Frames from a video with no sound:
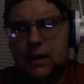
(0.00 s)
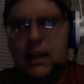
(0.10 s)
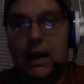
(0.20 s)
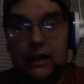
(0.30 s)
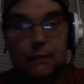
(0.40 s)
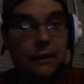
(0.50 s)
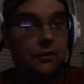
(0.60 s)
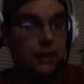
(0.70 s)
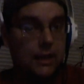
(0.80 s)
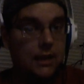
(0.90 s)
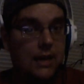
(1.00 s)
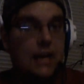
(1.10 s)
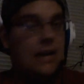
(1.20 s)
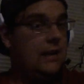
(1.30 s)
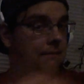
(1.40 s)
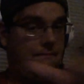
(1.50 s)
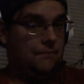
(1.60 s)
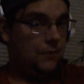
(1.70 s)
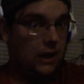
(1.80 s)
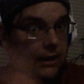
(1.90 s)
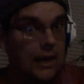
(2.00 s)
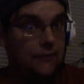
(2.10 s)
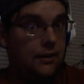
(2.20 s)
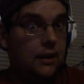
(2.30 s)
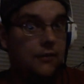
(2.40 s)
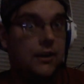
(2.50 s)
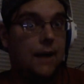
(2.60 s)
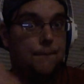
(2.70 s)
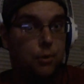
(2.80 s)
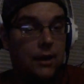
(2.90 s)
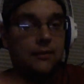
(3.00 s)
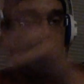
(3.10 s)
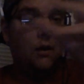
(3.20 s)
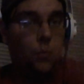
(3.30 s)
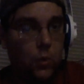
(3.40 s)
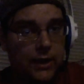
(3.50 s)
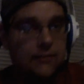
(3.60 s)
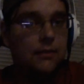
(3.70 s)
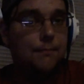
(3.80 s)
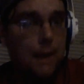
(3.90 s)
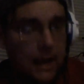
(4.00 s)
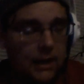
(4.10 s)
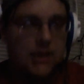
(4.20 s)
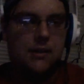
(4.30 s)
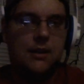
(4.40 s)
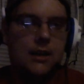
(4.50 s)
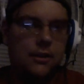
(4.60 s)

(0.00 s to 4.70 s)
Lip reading: a lot, especially in the NFC East. You got Prescott, Wentz, and Manning.